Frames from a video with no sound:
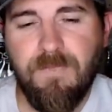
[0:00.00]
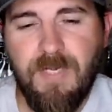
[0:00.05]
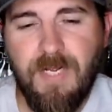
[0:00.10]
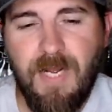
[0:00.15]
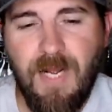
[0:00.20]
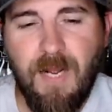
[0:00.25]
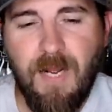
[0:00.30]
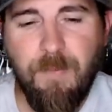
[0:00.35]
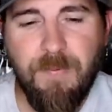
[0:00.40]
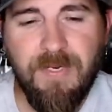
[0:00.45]

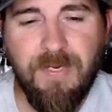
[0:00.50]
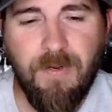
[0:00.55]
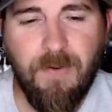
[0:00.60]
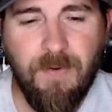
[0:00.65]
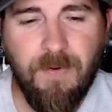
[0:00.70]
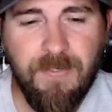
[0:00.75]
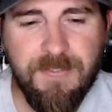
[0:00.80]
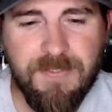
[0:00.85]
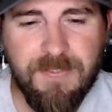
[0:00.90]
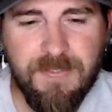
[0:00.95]
I'll be
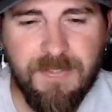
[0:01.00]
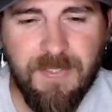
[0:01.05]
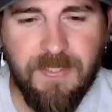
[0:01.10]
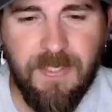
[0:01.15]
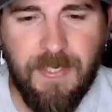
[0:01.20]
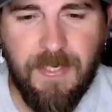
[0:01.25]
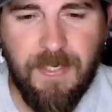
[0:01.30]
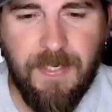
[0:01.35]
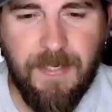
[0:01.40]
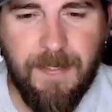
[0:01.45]
honest.
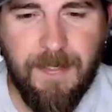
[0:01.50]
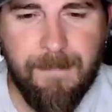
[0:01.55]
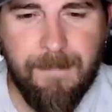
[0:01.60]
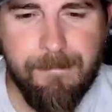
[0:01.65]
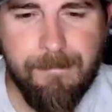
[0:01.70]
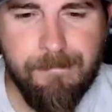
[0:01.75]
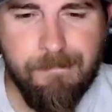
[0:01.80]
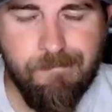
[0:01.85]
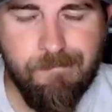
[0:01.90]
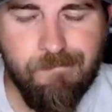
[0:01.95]
The
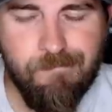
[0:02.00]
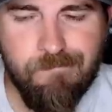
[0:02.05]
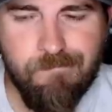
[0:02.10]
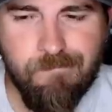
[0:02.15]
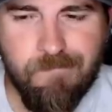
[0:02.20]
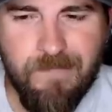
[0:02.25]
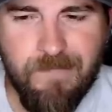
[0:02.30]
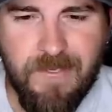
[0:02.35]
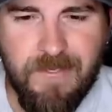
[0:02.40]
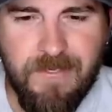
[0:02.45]

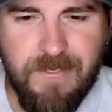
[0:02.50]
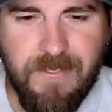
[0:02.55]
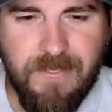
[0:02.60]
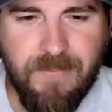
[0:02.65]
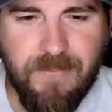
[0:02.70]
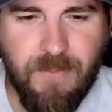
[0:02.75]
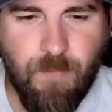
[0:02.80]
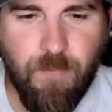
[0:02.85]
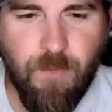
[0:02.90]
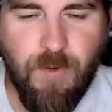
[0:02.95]

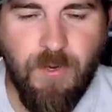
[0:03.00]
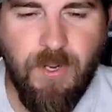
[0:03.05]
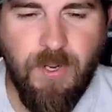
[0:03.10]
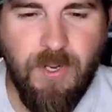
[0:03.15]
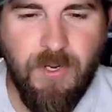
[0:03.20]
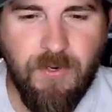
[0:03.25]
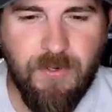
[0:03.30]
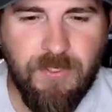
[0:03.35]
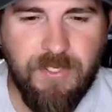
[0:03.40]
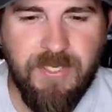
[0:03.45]

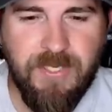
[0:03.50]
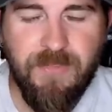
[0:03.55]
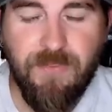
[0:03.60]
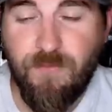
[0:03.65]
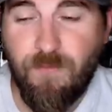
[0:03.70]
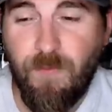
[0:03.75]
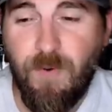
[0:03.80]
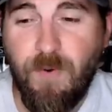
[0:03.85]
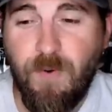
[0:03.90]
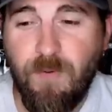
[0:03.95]
100 can
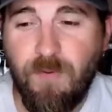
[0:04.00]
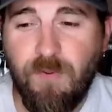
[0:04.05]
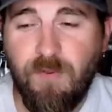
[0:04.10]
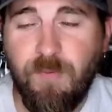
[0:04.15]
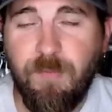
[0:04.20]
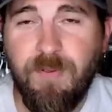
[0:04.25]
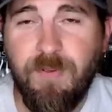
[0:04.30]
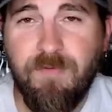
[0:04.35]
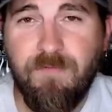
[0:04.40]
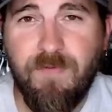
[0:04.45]
throw a little
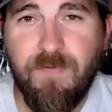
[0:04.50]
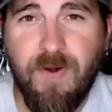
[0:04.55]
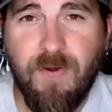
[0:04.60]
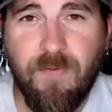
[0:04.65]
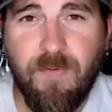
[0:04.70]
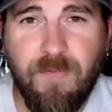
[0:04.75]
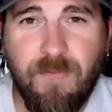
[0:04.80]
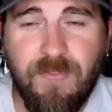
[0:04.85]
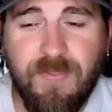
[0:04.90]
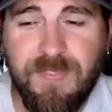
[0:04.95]
bit
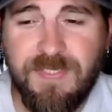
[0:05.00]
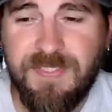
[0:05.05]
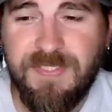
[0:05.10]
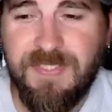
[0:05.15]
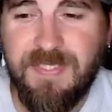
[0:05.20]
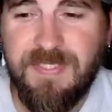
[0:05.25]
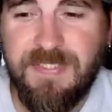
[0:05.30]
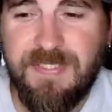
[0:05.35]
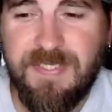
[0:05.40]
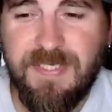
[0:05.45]
farther than the
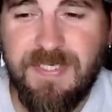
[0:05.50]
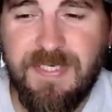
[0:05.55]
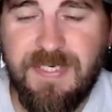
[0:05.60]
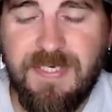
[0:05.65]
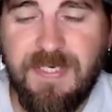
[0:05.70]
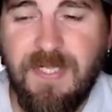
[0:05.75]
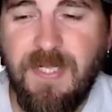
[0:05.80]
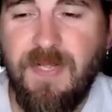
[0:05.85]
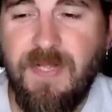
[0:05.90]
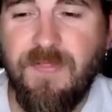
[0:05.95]

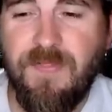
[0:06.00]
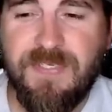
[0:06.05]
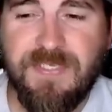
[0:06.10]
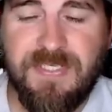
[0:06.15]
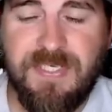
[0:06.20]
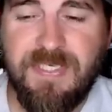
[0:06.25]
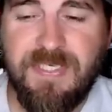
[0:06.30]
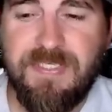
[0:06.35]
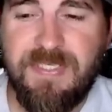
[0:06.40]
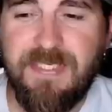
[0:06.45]
CT.
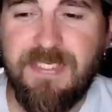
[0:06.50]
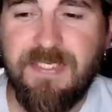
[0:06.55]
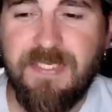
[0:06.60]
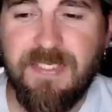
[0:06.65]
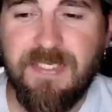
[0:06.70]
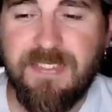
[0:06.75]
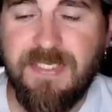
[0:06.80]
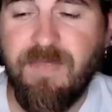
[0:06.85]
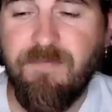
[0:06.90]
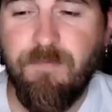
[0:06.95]
The CT
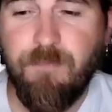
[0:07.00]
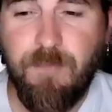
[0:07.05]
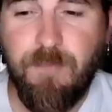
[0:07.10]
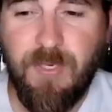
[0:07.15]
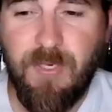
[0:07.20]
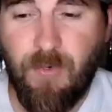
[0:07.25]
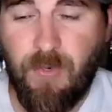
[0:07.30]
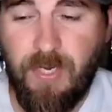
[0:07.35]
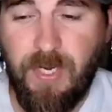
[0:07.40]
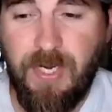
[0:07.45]
does have a
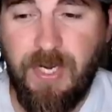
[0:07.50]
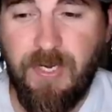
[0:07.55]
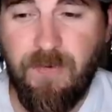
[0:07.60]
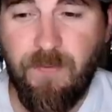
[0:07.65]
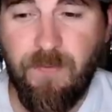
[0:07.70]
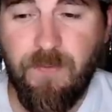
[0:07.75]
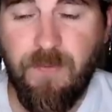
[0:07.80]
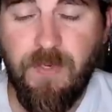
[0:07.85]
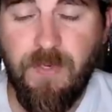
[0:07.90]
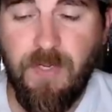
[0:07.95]
bigger
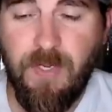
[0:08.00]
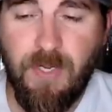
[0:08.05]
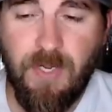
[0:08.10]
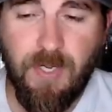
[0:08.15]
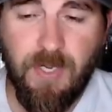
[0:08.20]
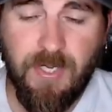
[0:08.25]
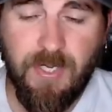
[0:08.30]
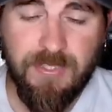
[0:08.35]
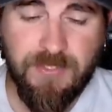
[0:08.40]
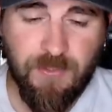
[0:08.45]
handle.
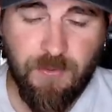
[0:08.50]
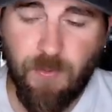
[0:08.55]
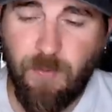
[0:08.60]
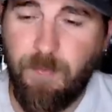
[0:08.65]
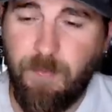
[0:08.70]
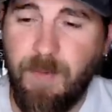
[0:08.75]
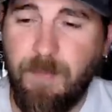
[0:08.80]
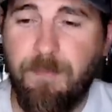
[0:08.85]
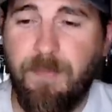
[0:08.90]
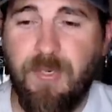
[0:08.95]
It's a little
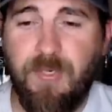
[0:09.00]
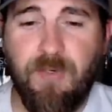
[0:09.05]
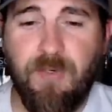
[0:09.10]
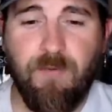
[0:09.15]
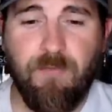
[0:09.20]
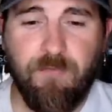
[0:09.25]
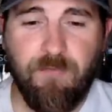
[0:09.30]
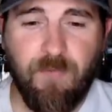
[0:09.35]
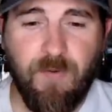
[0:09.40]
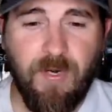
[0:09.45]
bit bigger
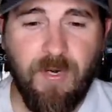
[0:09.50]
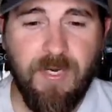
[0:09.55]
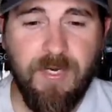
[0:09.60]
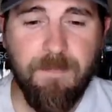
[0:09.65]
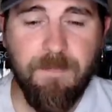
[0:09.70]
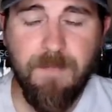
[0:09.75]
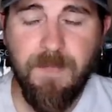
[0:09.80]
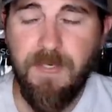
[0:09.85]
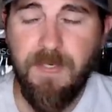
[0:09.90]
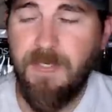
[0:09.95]
frame.